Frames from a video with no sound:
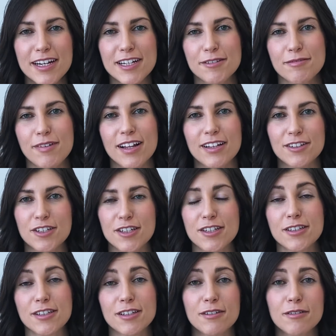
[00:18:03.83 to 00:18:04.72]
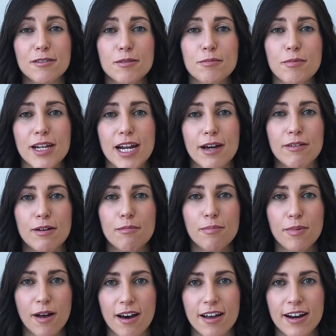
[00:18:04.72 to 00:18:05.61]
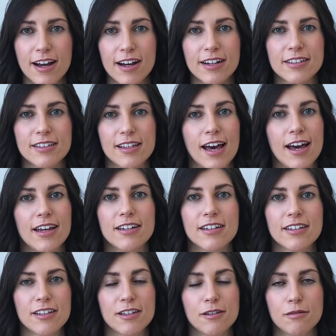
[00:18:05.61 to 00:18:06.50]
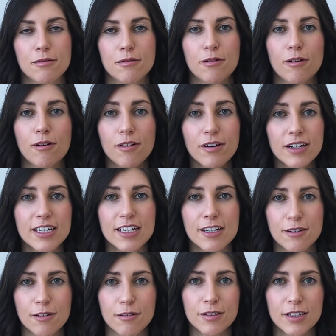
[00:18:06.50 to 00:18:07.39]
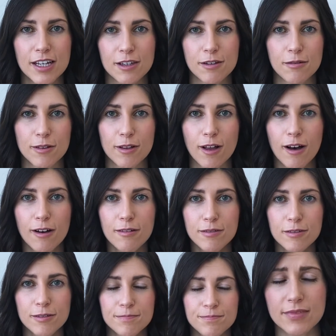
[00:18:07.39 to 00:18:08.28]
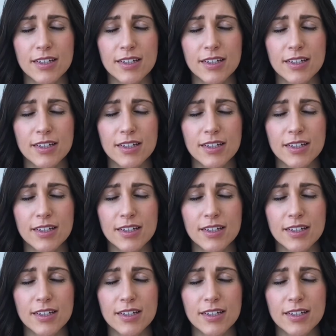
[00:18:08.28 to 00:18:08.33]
as well just use whatever product that you already know that you love.